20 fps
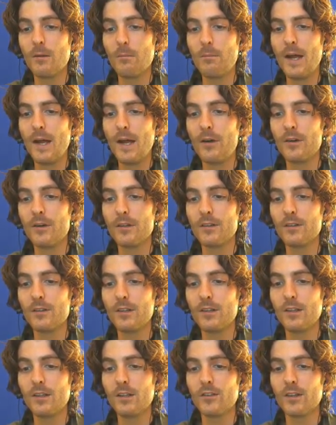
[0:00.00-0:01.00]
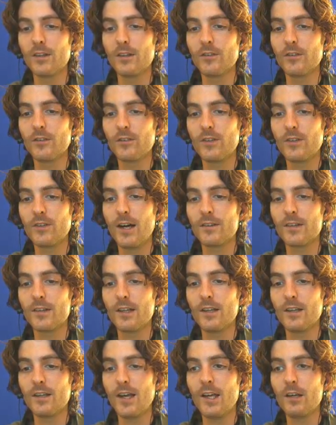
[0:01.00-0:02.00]
parent here the start
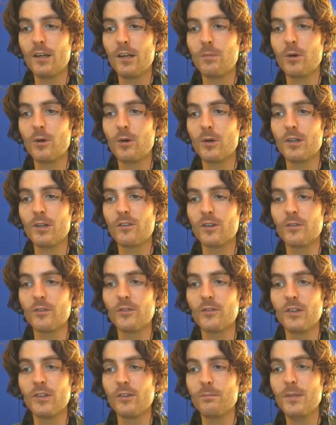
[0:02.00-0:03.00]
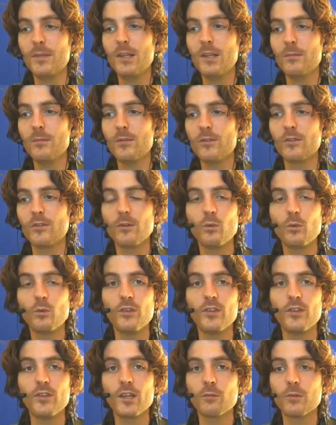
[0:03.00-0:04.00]
and end points of these beams with
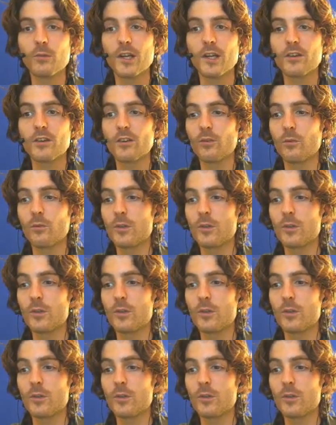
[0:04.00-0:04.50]
the expressions,